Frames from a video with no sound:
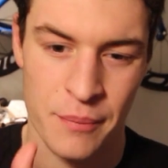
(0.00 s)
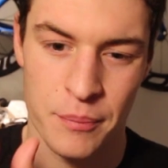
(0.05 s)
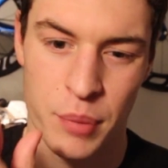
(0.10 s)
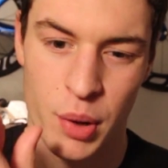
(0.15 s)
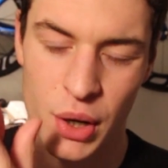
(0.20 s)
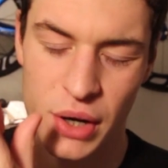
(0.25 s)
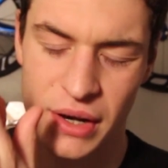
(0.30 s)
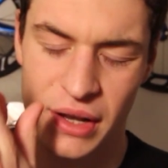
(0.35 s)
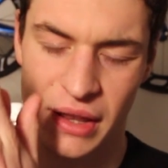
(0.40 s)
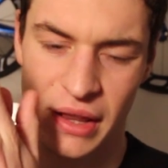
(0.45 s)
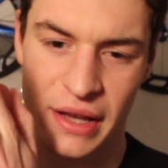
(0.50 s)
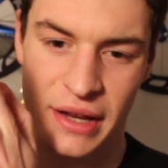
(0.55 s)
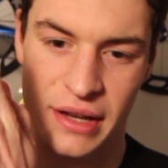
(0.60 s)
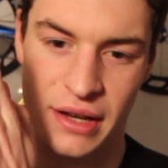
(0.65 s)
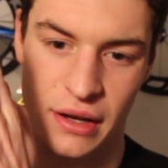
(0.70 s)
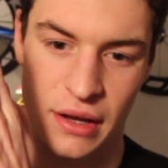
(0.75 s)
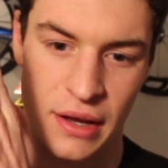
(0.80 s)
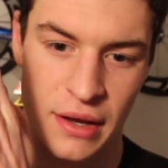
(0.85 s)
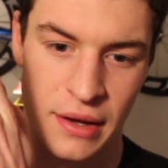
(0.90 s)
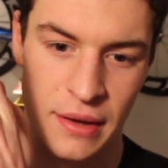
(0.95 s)
put
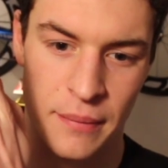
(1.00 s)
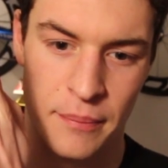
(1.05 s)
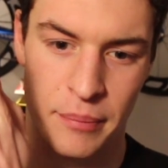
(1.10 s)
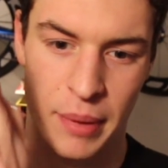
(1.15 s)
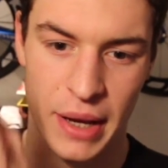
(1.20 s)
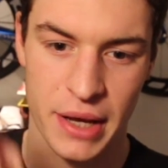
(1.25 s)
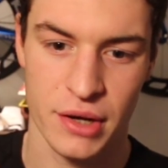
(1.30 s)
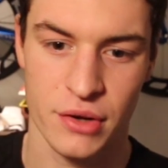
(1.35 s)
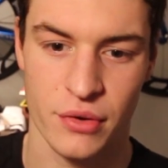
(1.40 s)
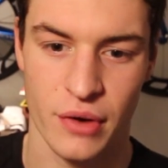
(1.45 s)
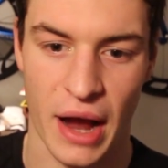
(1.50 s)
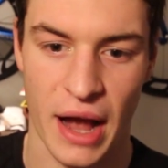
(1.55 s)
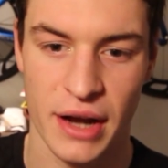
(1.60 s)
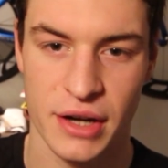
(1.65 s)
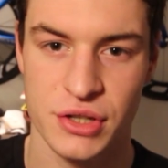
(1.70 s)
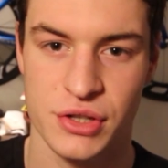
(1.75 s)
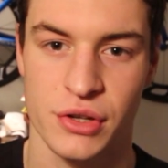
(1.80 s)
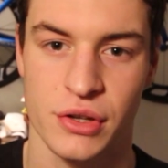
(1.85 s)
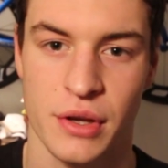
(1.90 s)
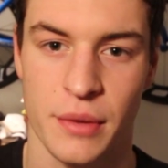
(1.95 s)
like a bike rack so